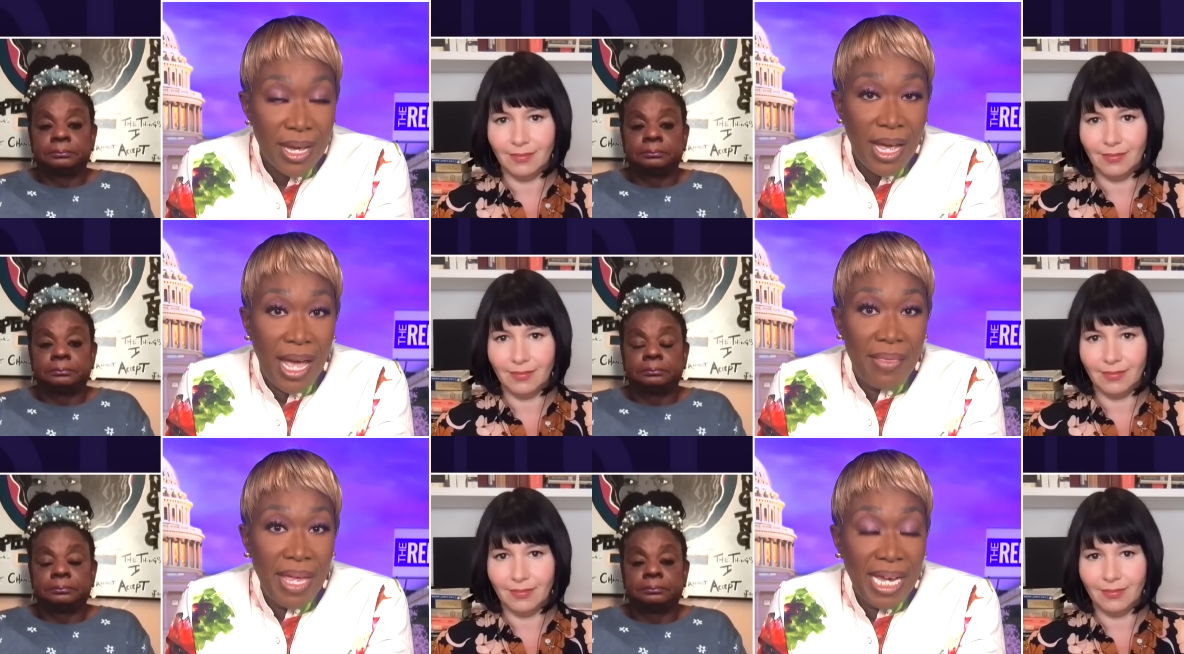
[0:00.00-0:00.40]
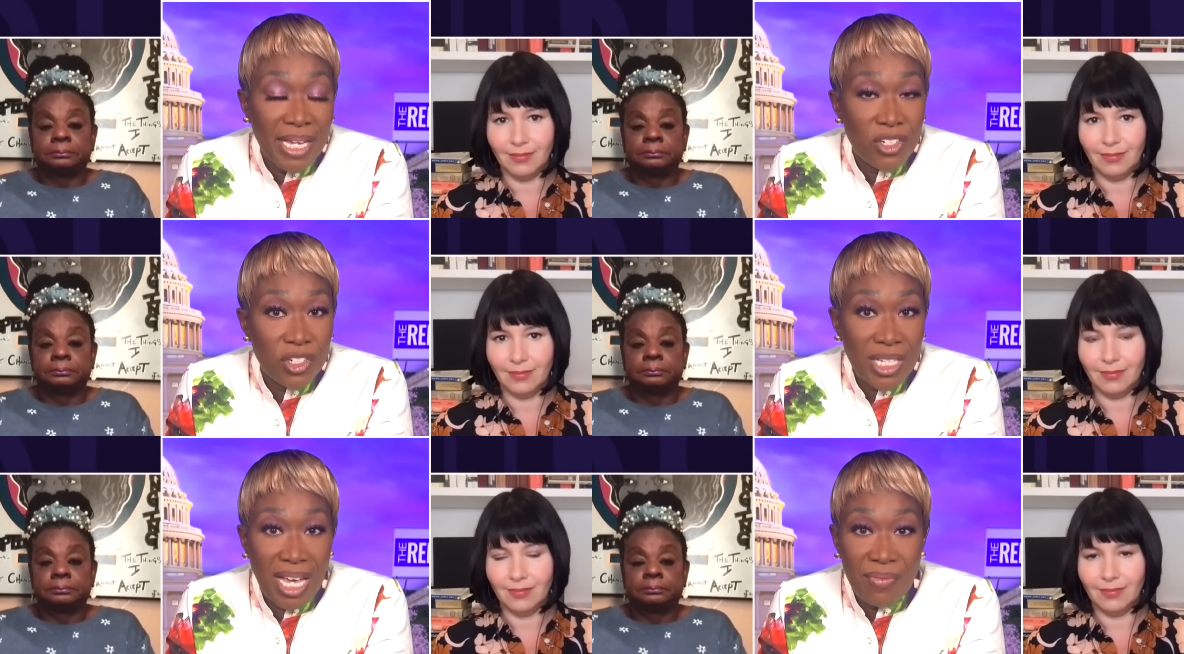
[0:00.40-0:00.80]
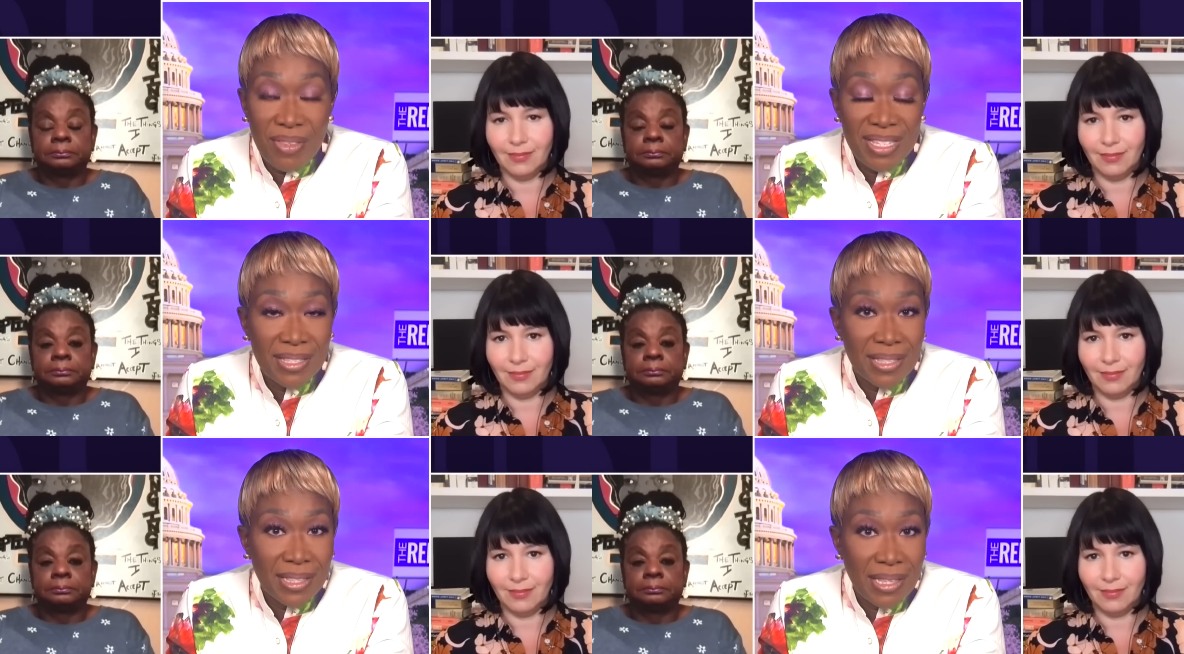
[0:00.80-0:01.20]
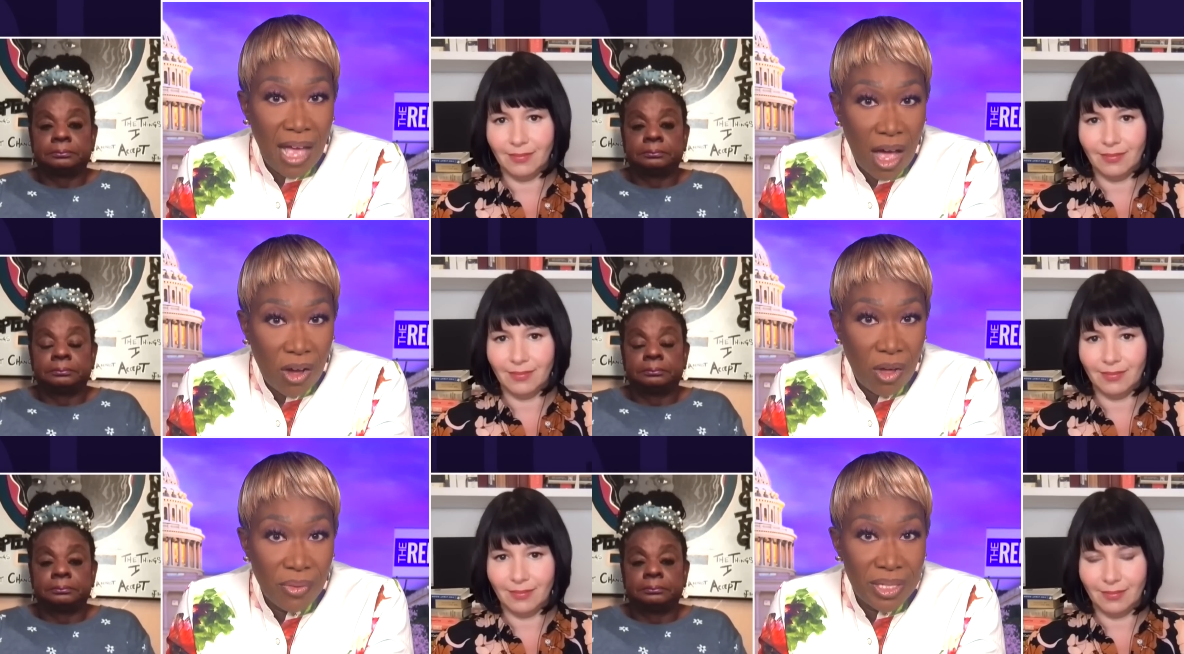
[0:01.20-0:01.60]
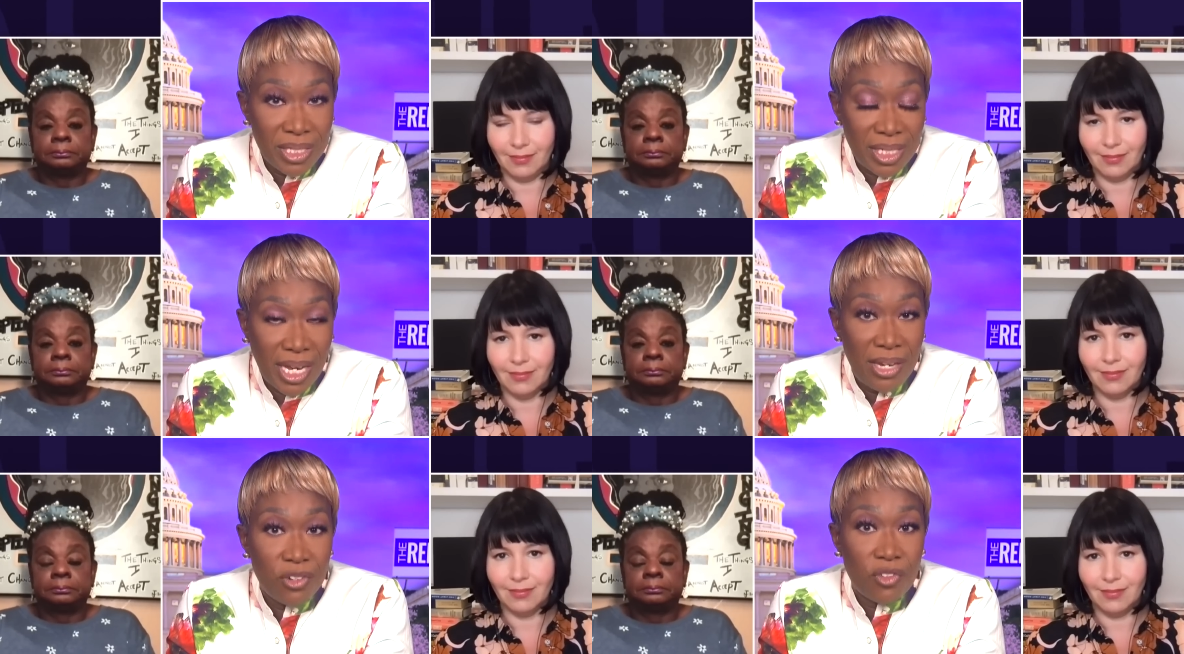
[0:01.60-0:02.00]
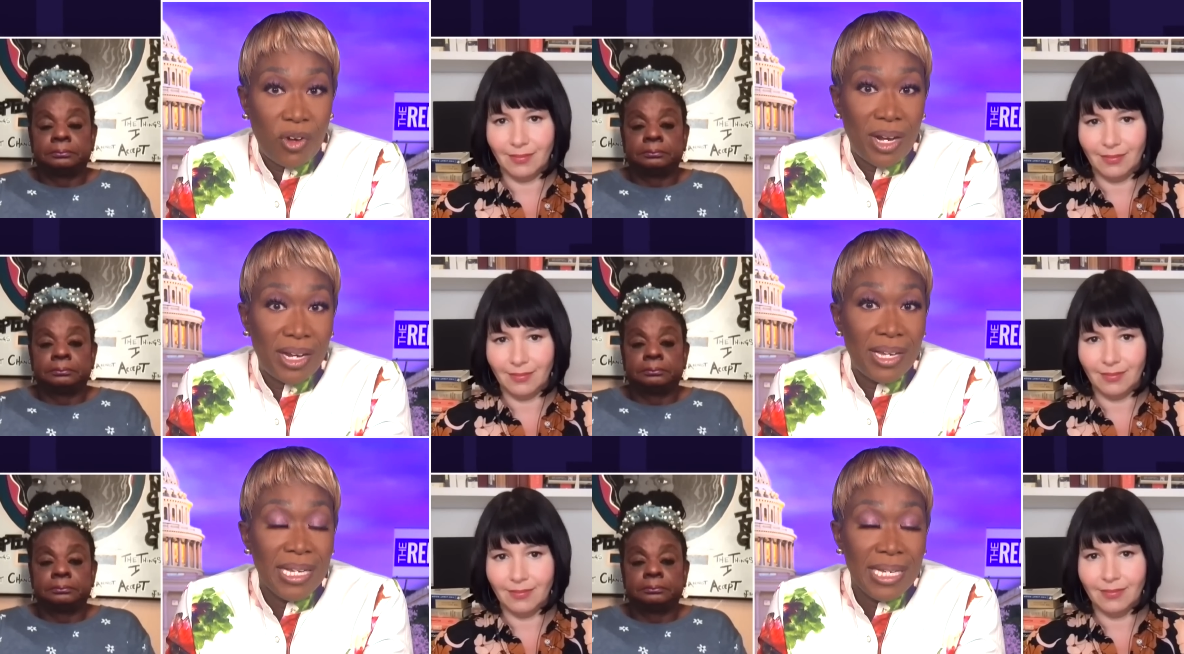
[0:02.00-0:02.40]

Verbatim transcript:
Speaker 1: and they can just have this lock on the state and try to